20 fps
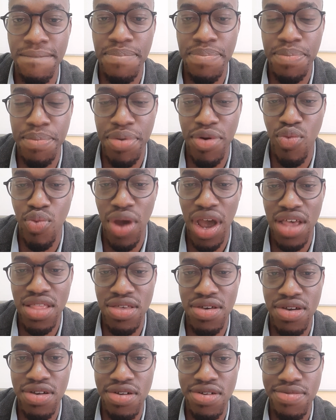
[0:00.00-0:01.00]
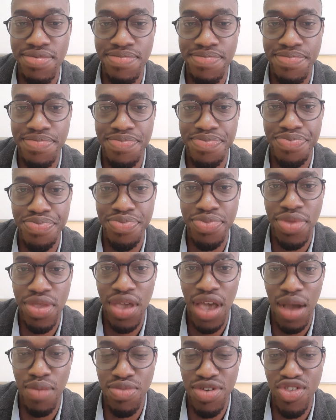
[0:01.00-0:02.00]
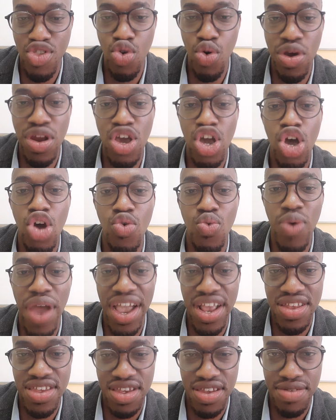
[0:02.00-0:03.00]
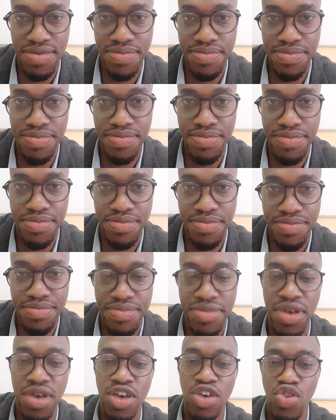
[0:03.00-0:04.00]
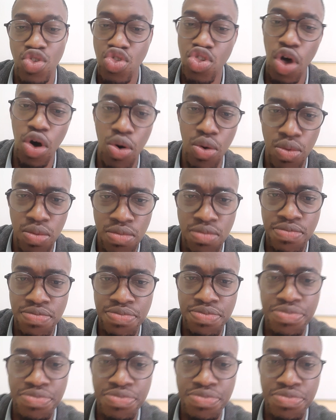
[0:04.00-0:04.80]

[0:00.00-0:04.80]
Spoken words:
but rather I'm just going to correct it. So